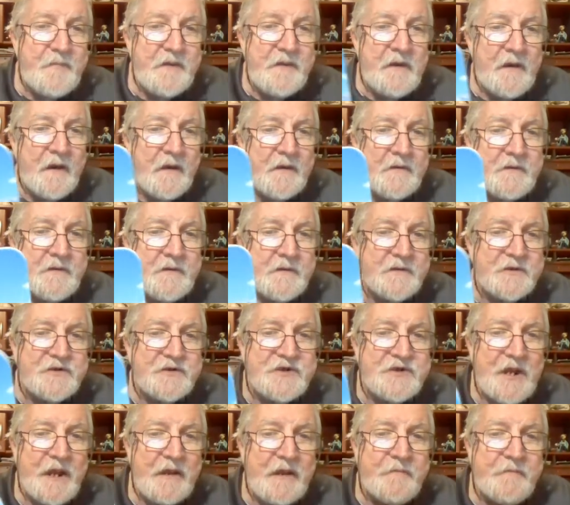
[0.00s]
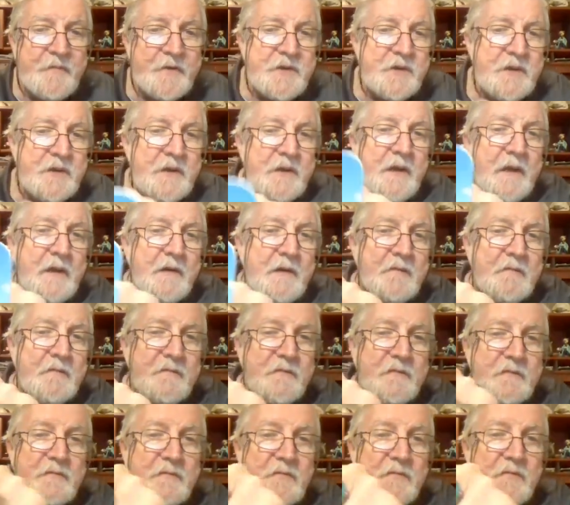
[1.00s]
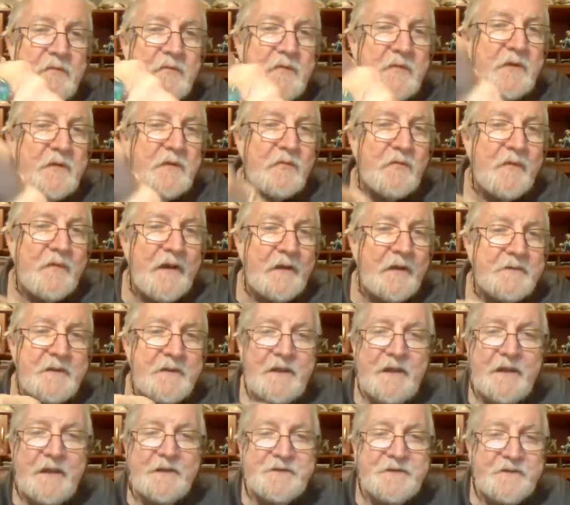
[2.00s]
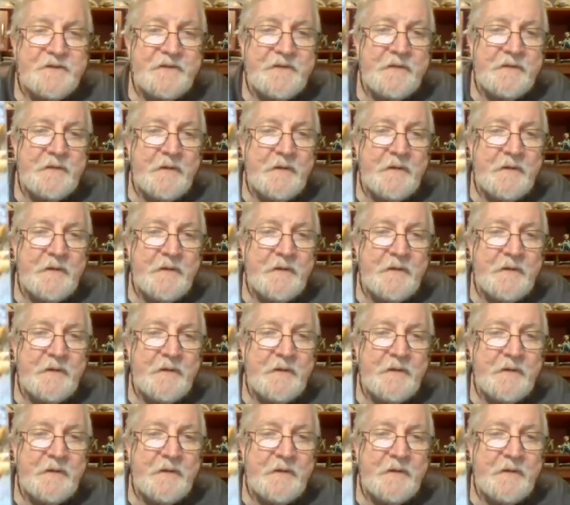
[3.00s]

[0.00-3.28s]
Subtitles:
be cut into shapes, but you can have rounded edges